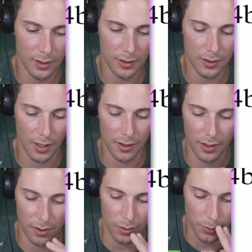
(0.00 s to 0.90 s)
it's not the
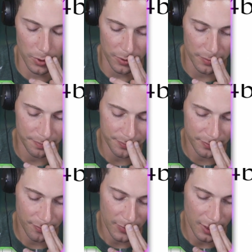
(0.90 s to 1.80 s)
end of the world.
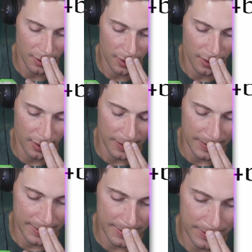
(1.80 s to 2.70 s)

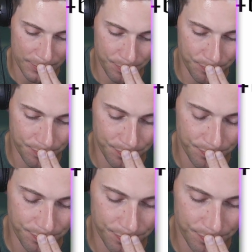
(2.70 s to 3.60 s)
Um,
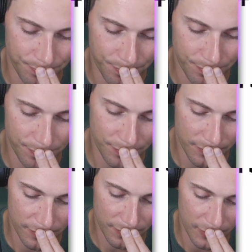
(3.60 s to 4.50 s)

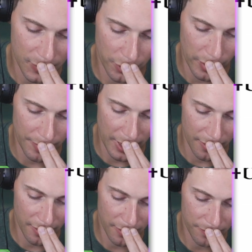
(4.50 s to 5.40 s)
let's do our
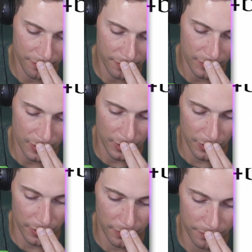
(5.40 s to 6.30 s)
math.
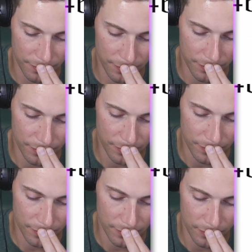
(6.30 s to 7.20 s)
Zero,
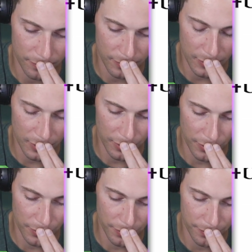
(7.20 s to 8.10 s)

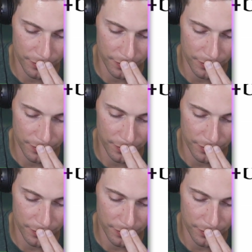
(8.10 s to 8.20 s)
two,